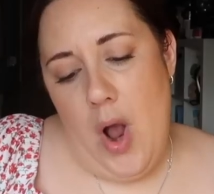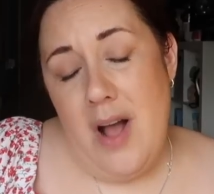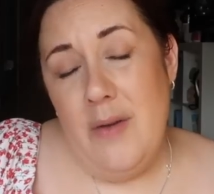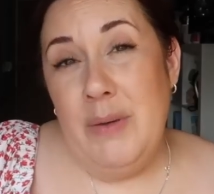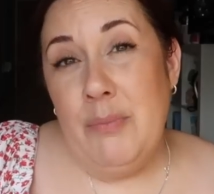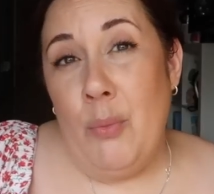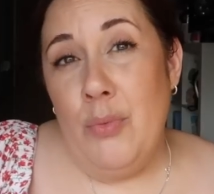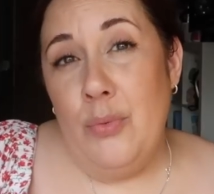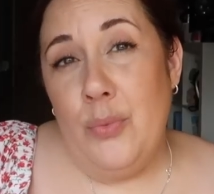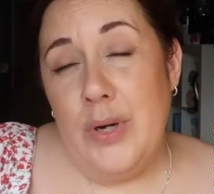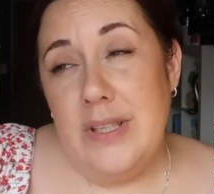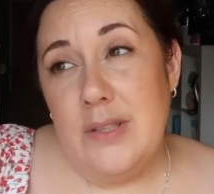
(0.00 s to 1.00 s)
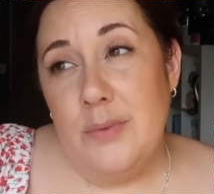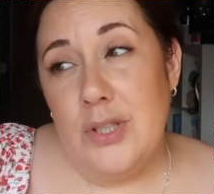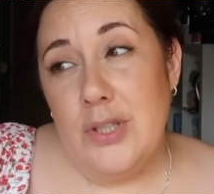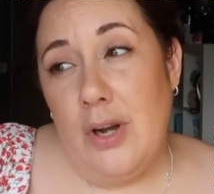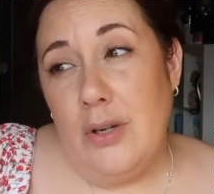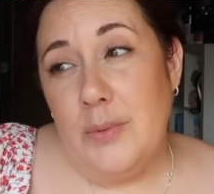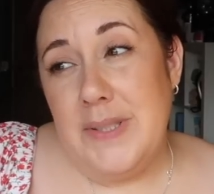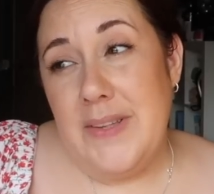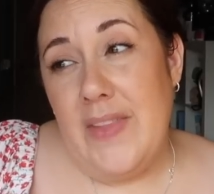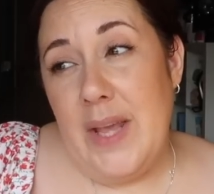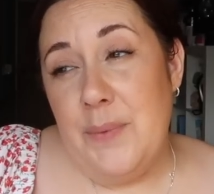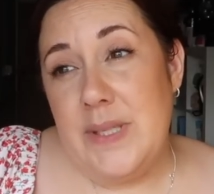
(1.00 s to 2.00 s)
I mean my mum wanted some scallops
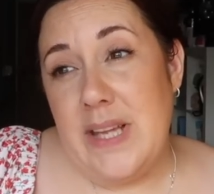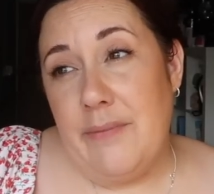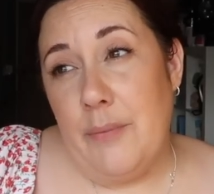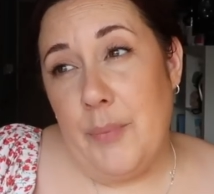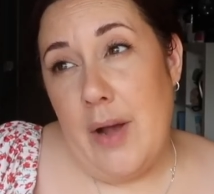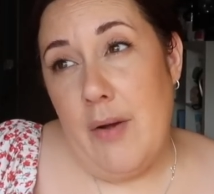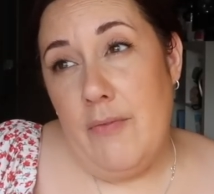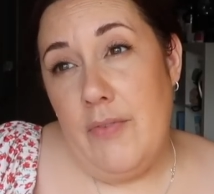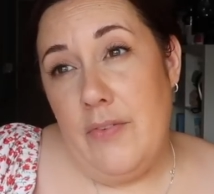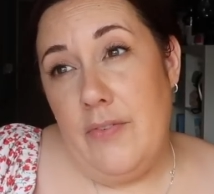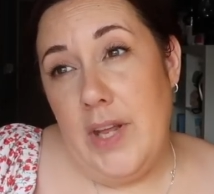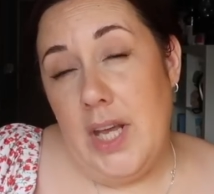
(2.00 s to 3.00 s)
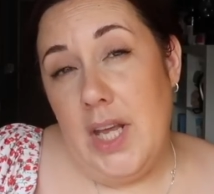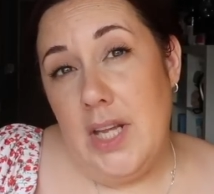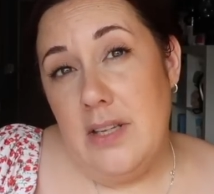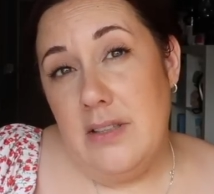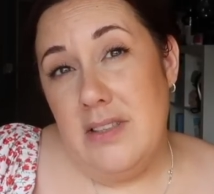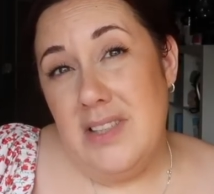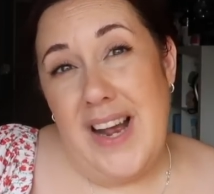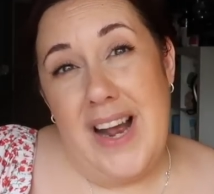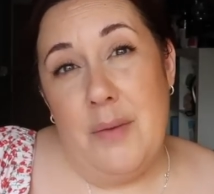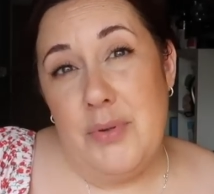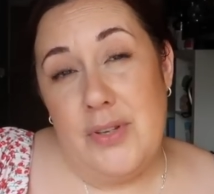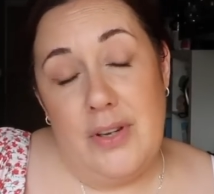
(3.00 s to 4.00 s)
and they were £7.50 she
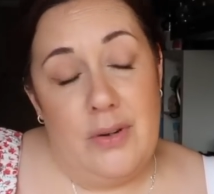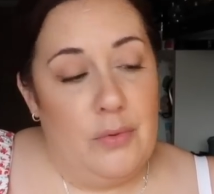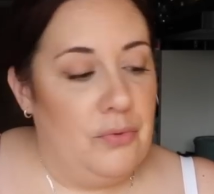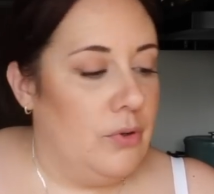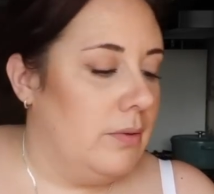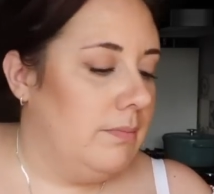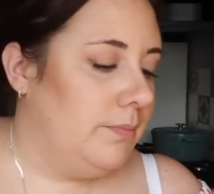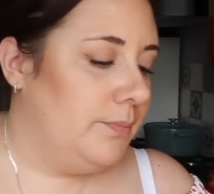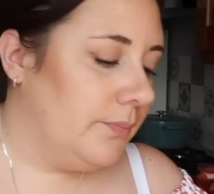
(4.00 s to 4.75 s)
absolutely loves them